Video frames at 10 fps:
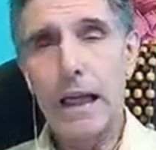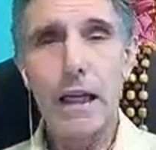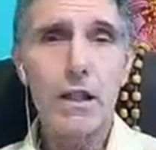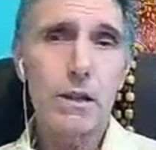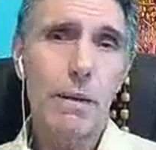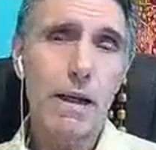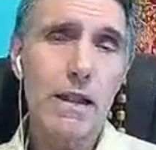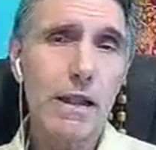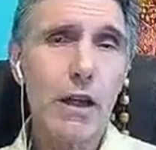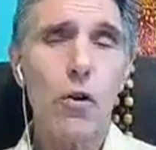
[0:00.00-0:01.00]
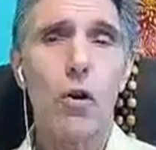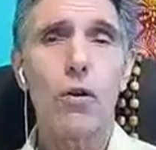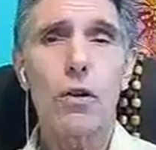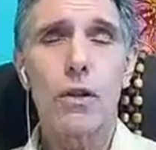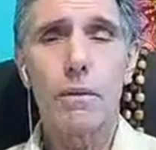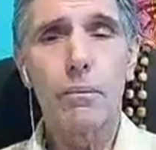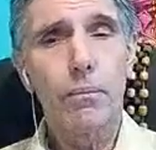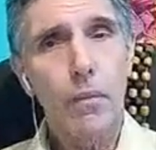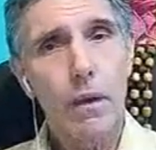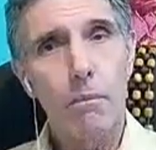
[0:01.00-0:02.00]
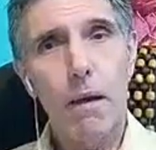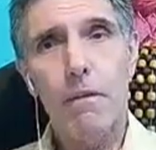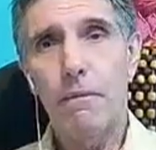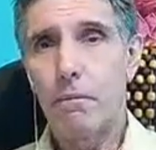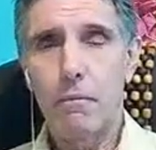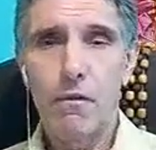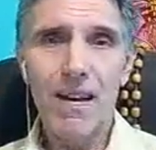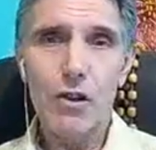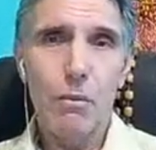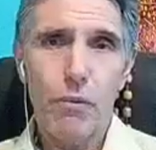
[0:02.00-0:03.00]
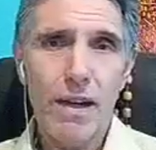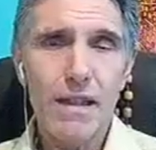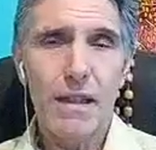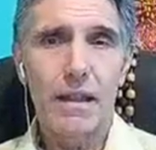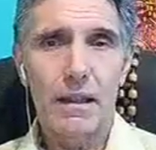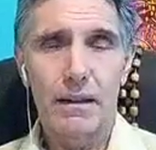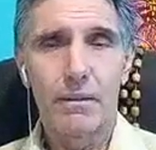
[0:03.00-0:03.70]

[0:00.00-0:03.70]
is basically caused by vasopressin